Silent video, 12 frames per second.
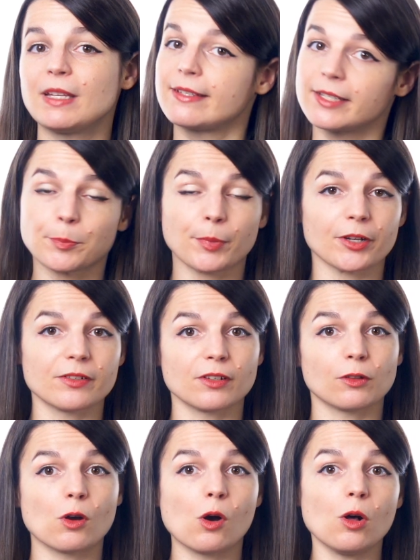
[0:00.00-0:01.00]
Is it a
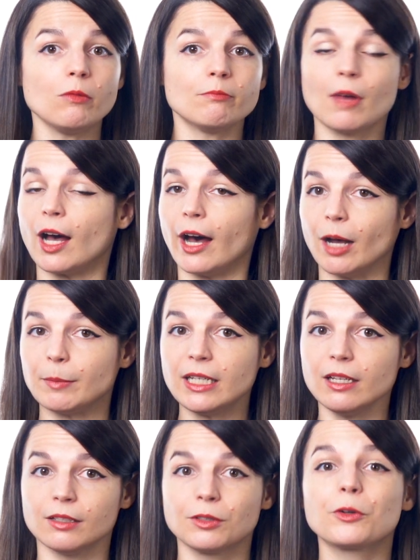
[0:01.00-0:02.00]
personal goal, a
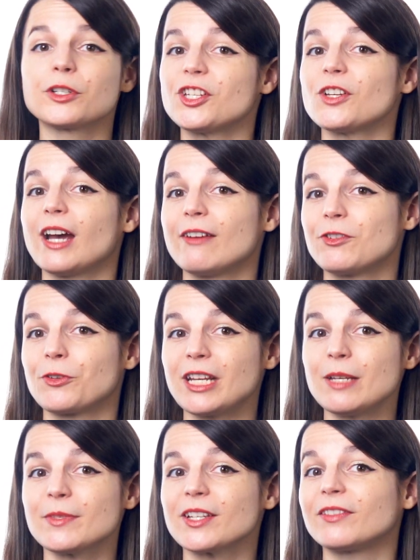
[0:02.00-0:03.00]
hobby, or do you have
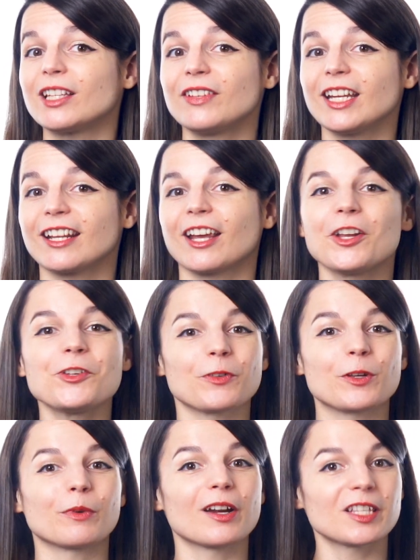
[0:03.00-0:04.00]
dreams of living in a
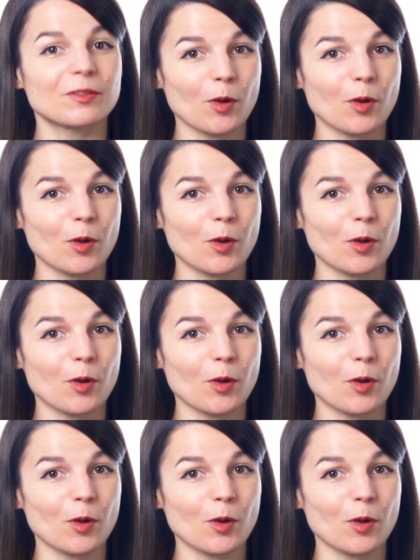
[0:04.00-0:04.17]
country where it's